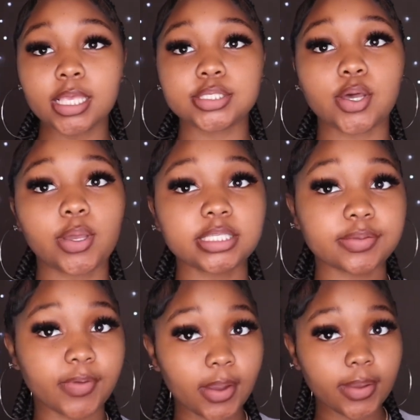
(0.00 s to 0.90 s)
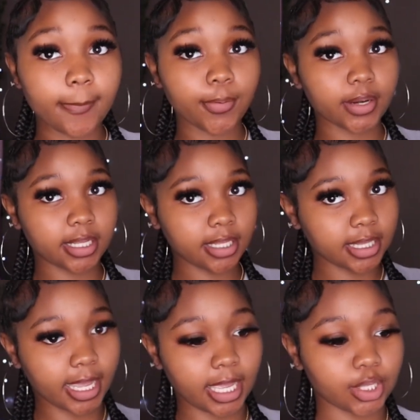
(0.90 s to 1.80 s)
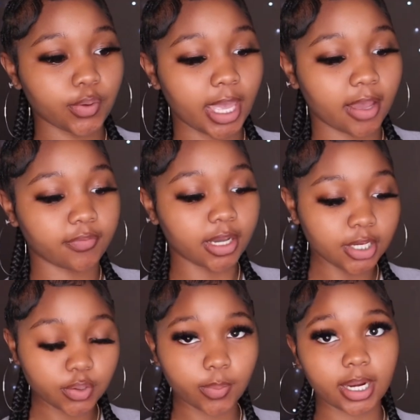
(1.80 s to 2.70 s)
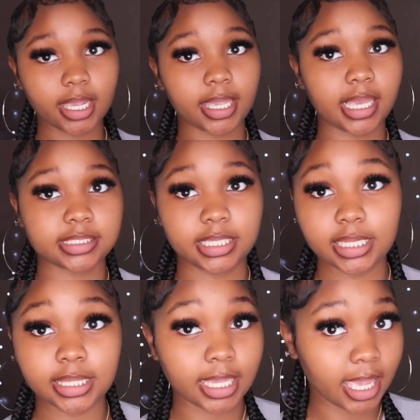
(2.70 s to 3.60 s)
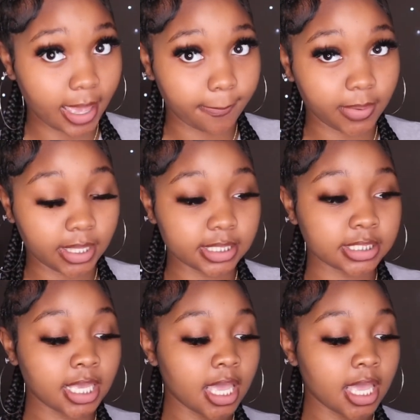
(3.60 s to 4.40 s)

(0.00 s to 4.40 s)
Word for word: so it's very important that you have underwear in case anything happens